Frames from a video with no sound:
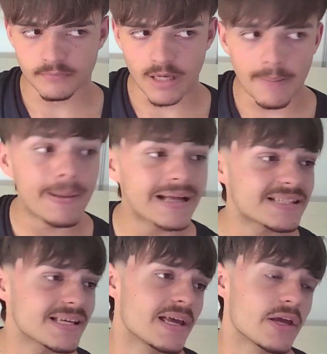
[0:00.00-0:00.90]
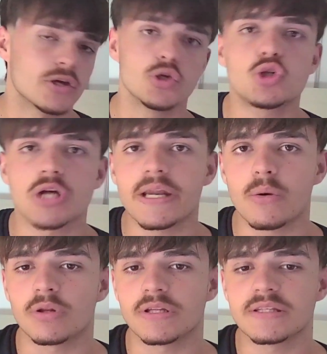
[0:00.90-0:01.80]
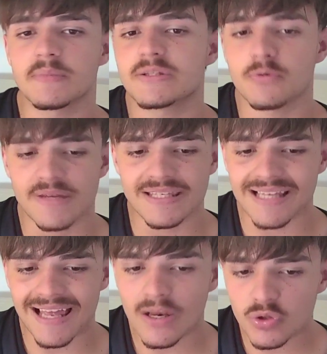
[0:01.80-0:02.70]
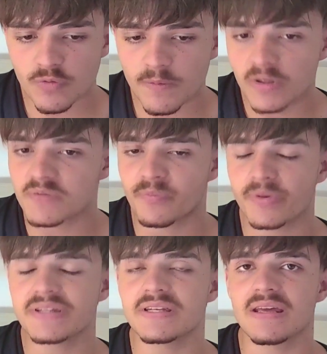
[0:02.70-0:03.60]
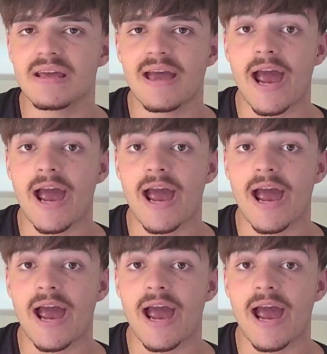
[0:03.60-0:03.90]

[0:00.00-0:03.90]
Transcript: But usually what this is meant to be is that a lot of people is pretty